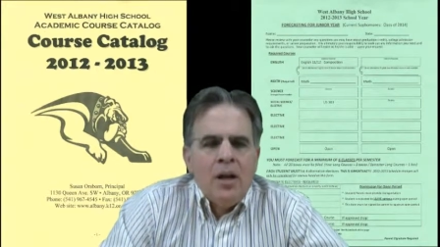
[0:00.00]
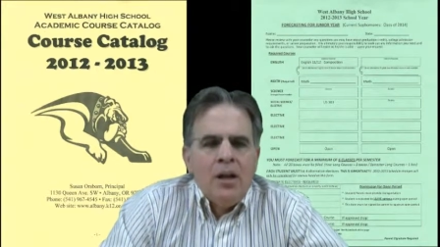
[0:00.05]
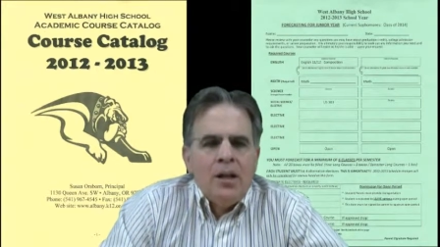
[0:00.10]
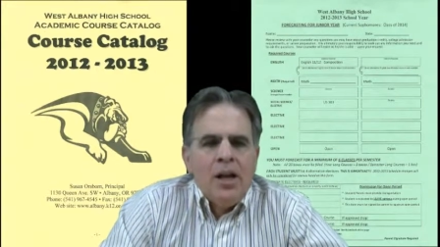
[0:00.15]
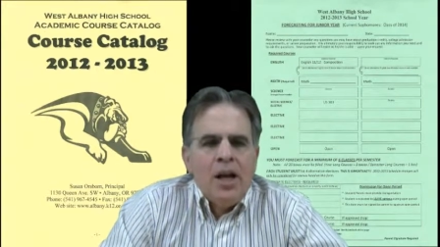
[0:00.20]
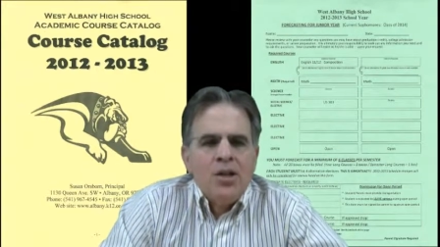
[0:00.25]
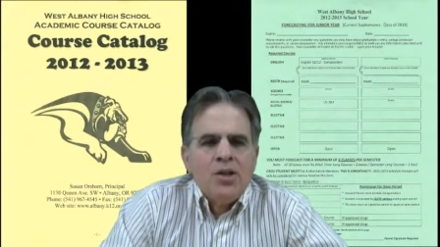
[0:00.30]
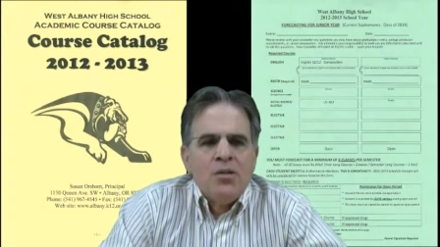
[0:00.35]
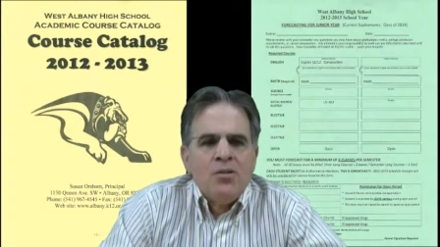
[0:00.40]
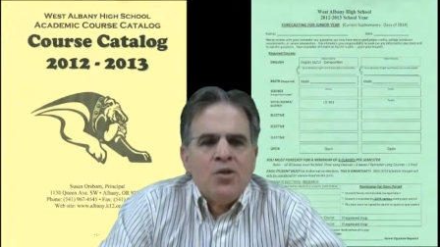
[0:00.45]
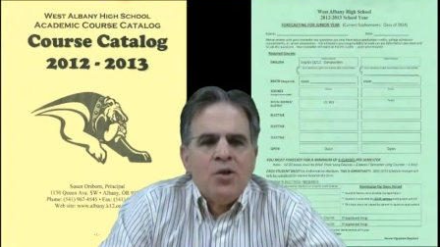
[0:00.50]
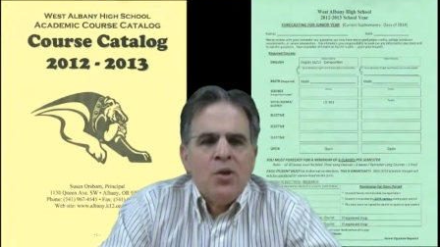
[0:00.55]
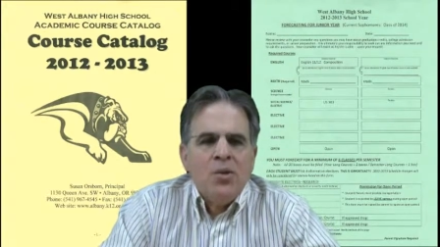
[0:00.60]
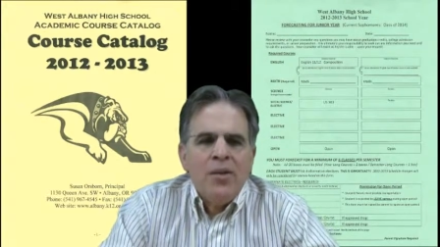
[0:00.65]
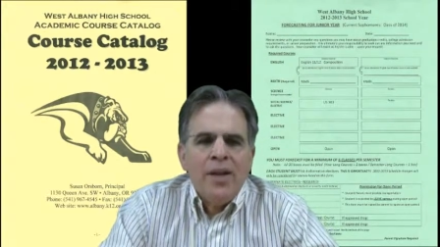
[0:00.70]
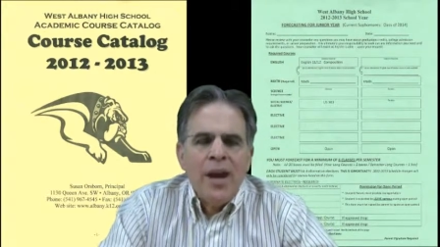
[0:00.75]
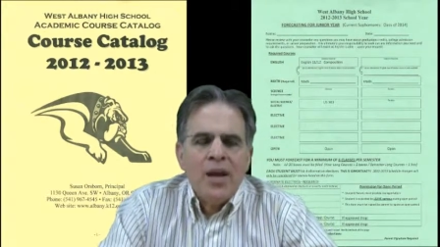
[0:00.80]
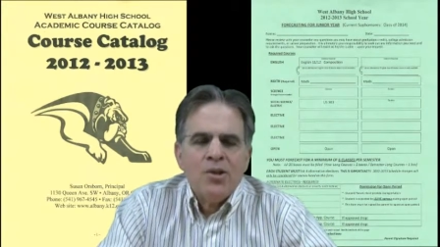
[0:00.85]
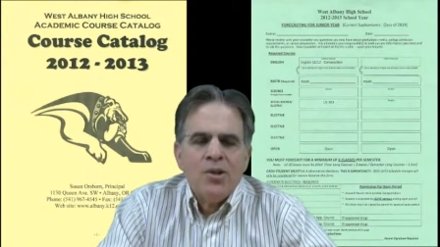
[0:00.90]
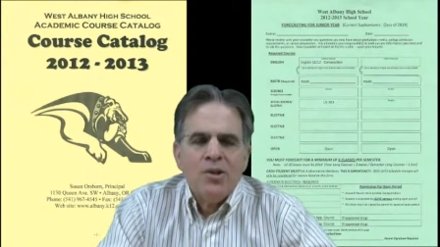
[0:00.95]
Class of
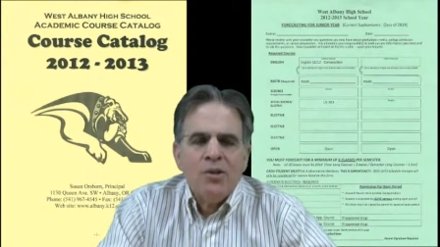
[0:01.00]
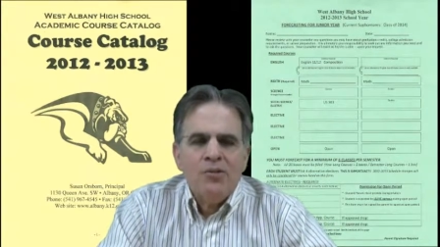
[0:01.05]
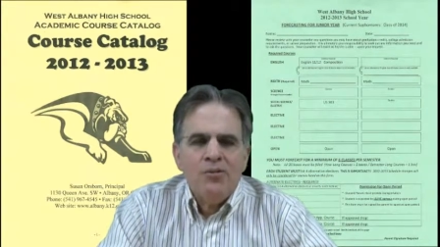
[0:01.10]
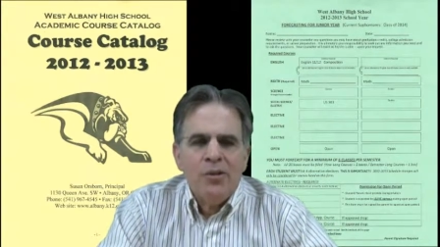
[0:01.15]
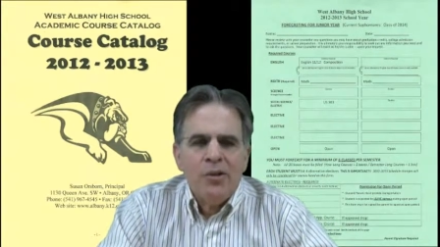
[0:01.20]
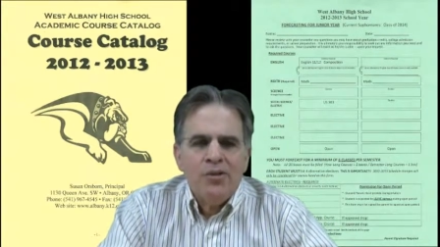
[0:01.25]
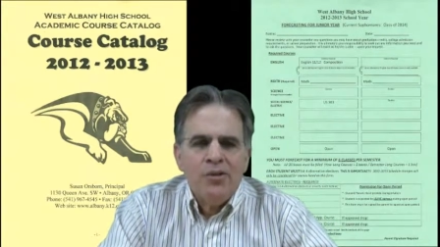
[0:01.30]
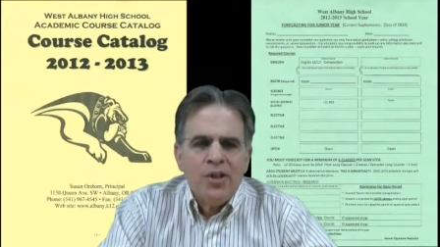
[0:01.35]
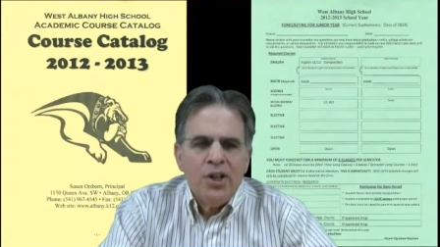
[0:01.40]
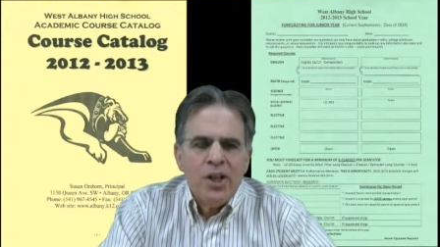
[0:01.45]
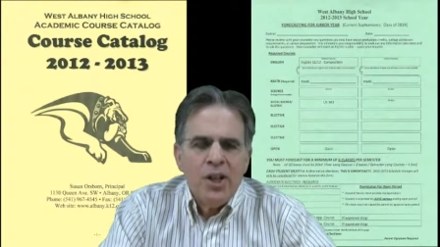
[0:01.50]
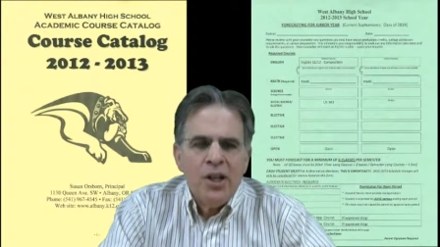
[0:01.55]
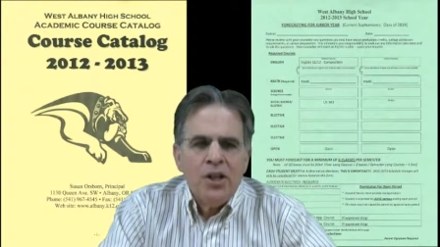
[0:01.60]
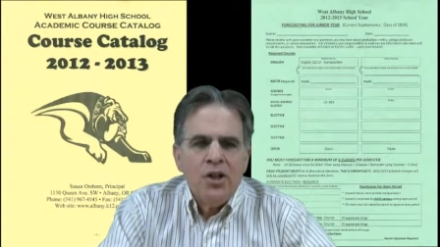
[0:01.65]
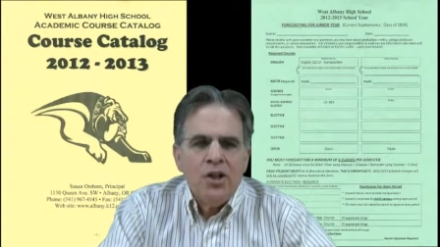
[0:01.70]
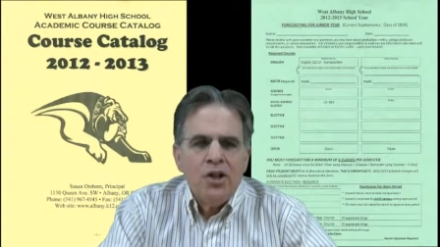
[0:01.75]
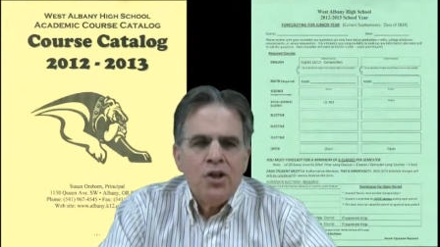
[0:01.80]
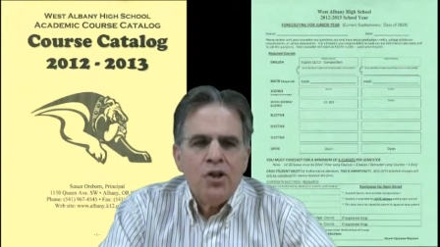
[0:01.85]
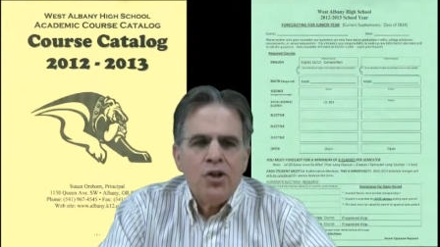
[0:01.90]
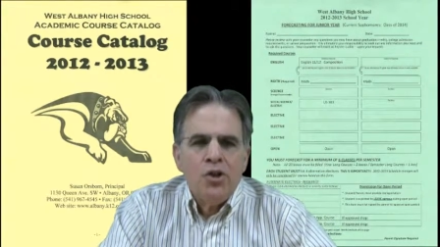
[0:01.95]

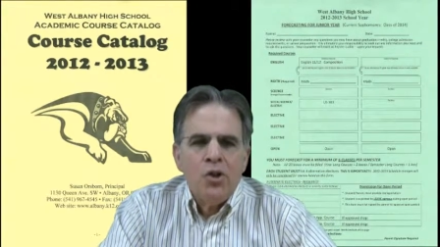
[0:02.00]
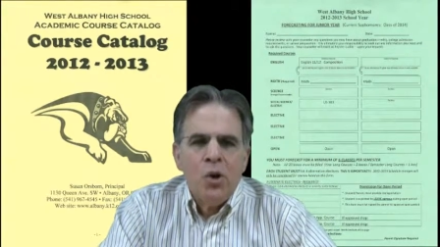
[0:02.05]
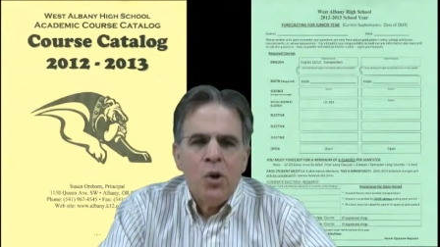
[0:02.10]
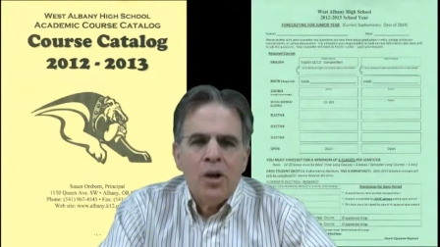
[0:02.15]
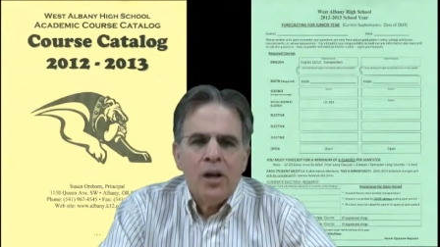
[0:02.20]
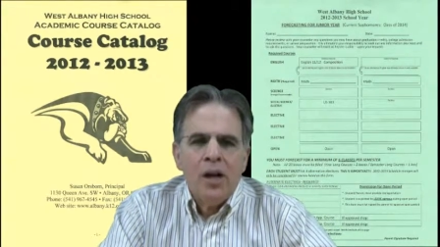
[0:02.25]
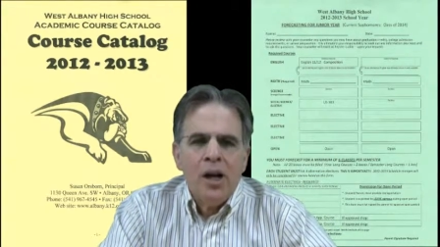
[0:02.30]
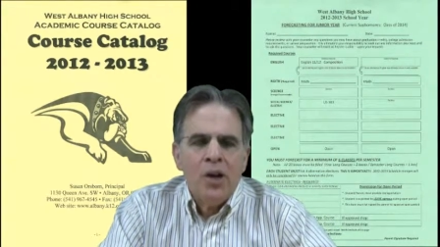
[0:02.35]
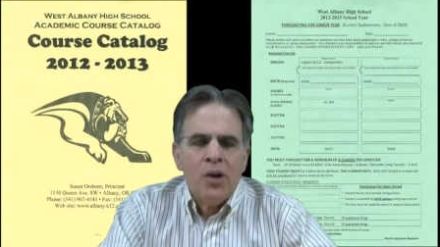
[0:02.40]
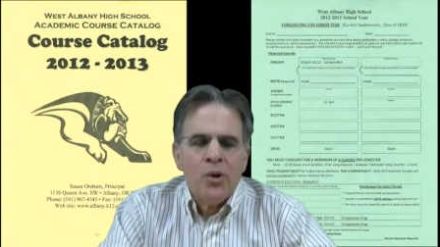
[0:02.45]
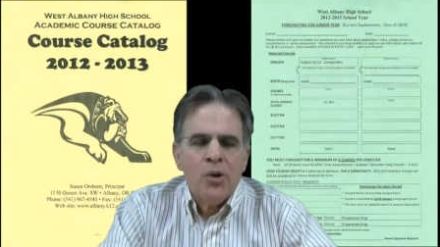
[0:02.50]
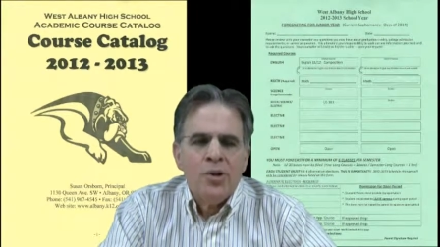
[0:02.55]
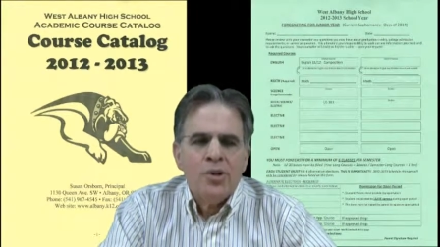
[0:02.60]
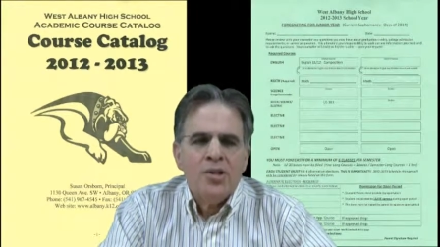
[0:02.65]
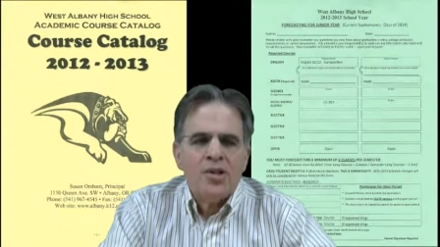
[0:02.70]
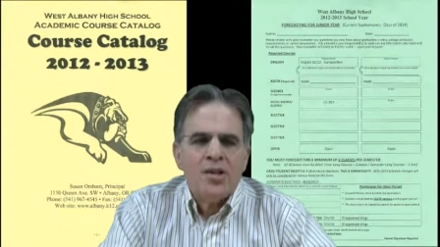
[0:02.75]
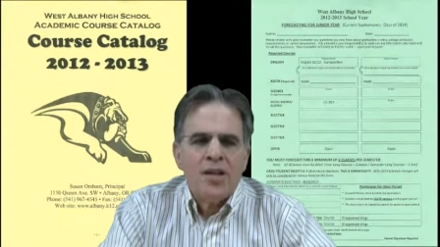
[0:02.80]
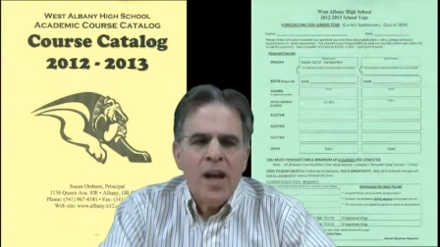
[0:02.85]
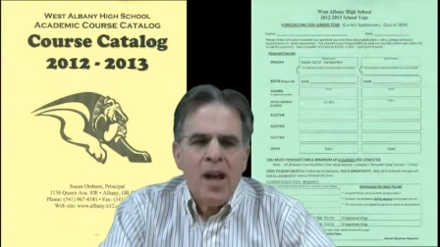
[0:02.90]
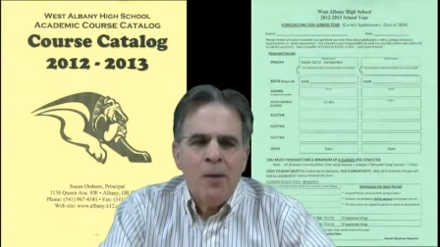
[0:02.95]
2015, your color
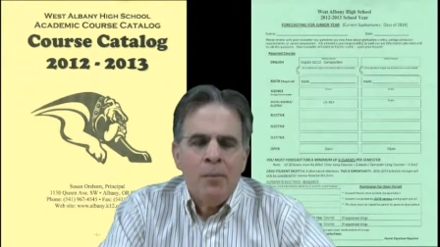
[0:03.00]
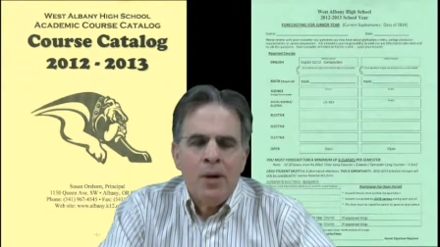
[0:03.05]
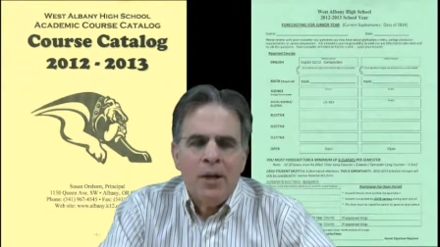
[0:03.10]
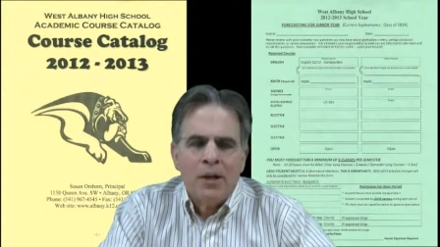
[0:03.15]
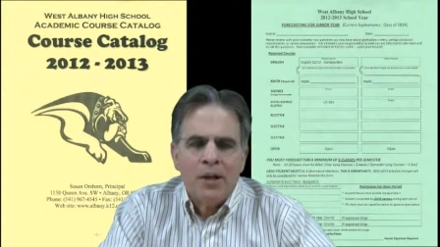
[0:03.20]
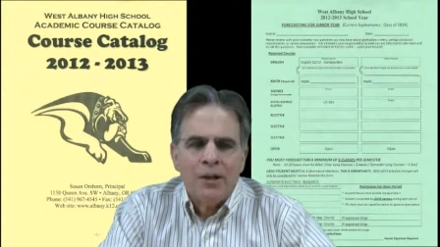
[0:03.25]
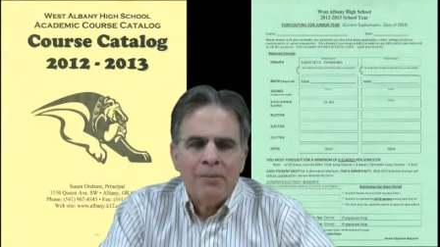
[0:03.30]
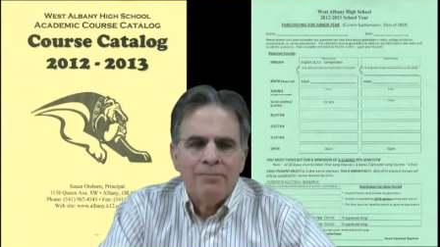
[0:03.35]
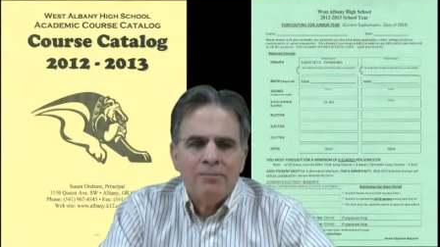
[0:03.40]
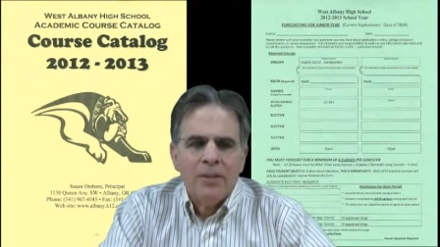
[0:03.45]
is salmon.